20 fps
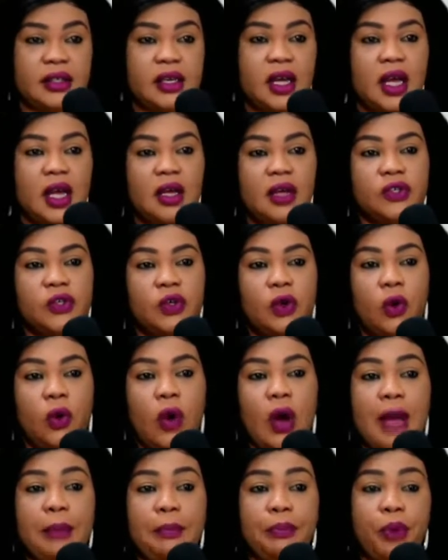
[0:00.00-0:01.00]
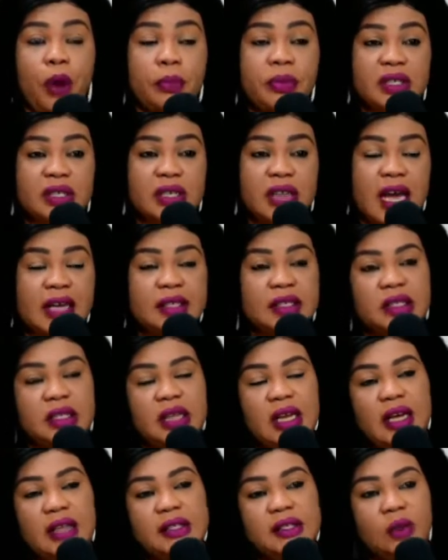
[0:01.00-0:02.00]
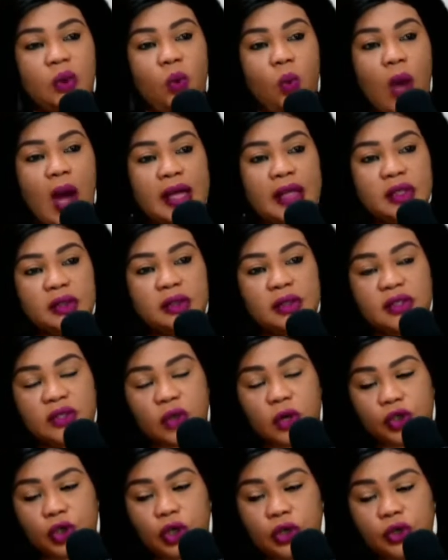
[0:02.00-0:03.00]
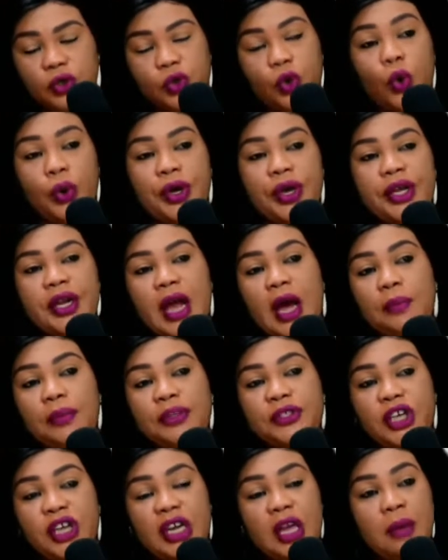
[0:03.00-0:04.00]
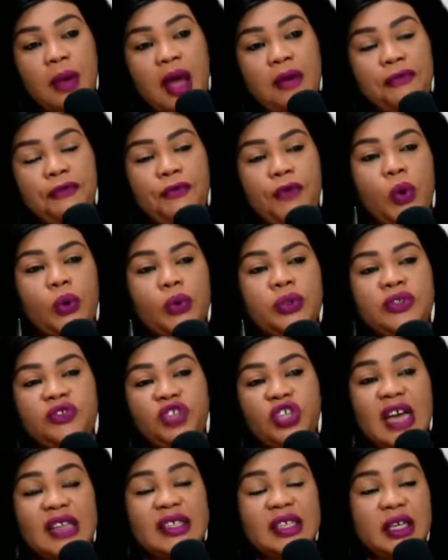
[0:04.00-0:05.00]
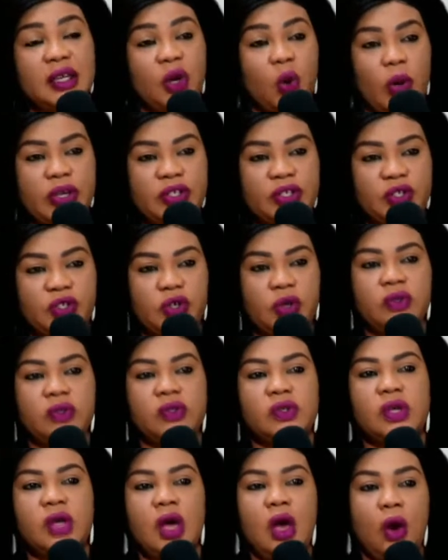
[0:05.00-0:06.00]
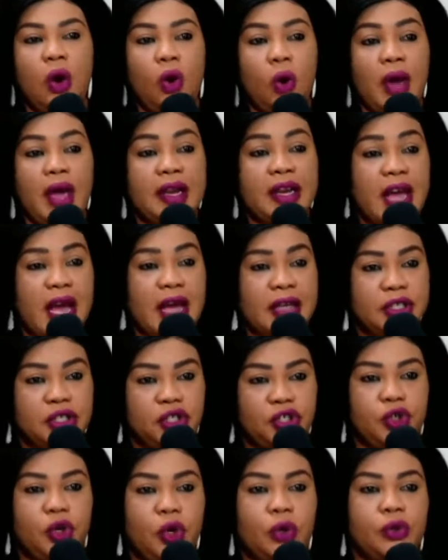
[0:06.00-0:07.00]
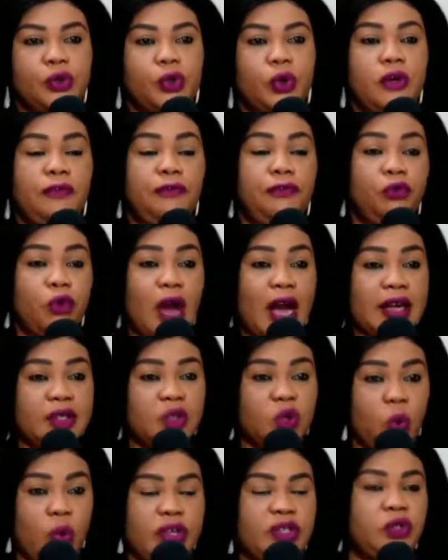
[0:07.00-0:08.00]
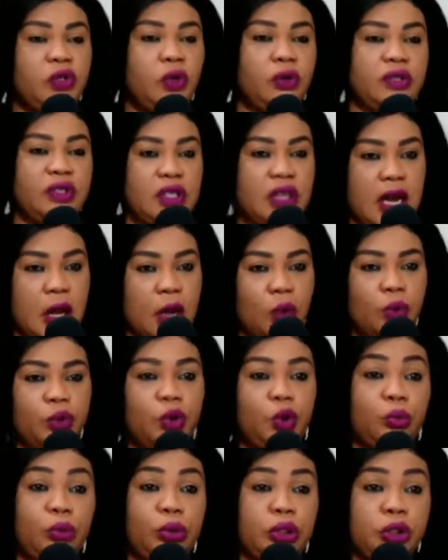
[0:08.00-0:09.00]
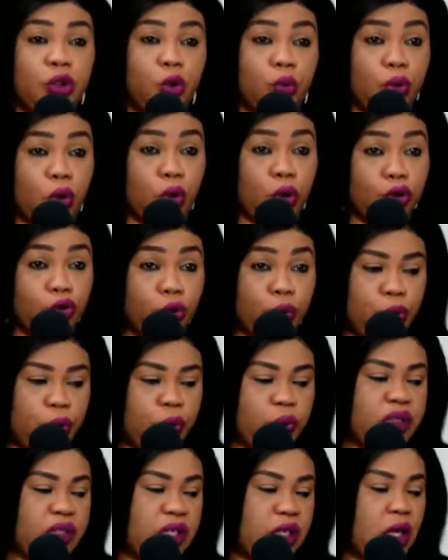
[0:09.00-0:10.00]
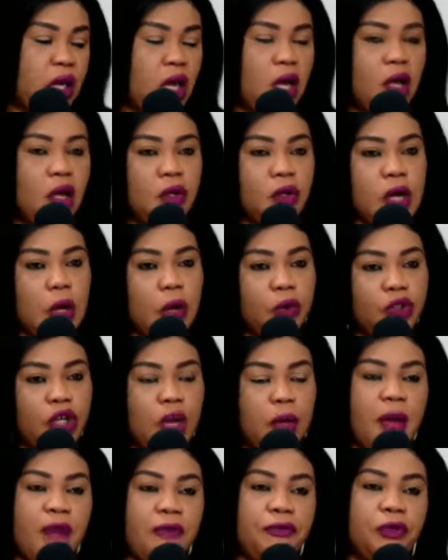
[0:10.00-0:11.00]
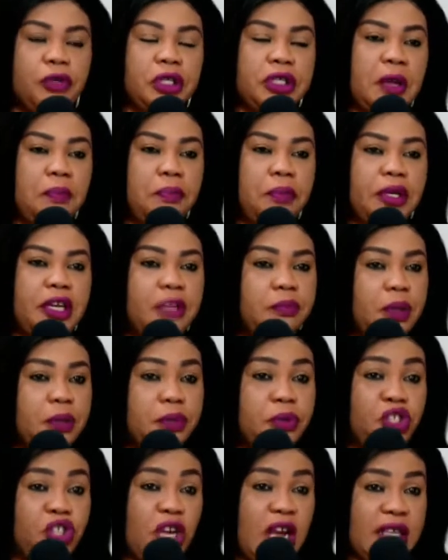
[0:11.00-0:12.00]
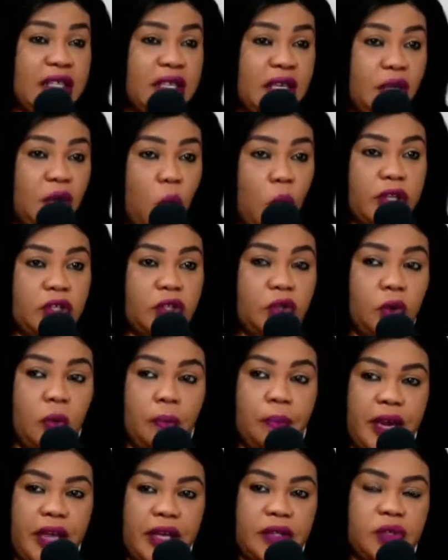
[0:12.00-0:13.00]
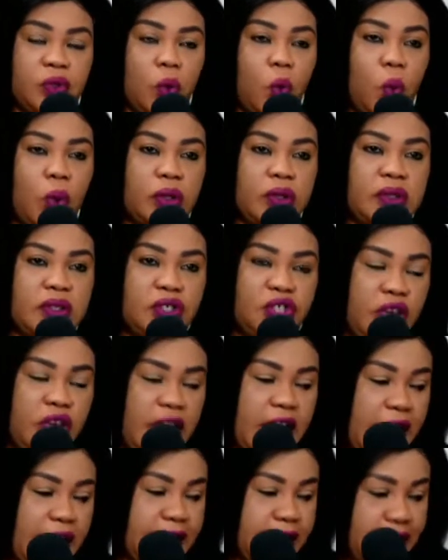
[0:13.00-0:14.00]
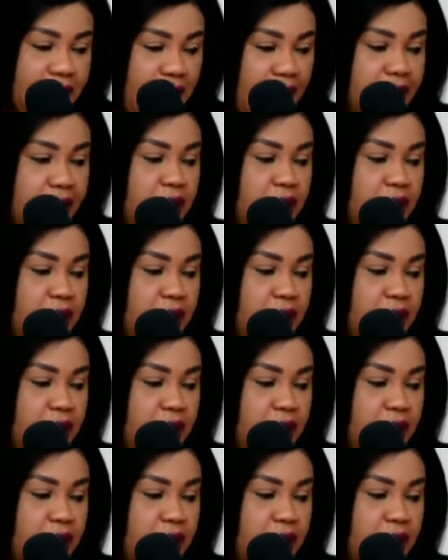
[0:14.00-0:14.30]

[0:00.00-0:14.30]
So I promised Nancy that while the discussion is going, I'll be checking my phone if she has any questions or any additions. So if you ask questions, then she'll be contributing. So I'll check my phone in a minute. Maybe she has any question based on what Shay has said.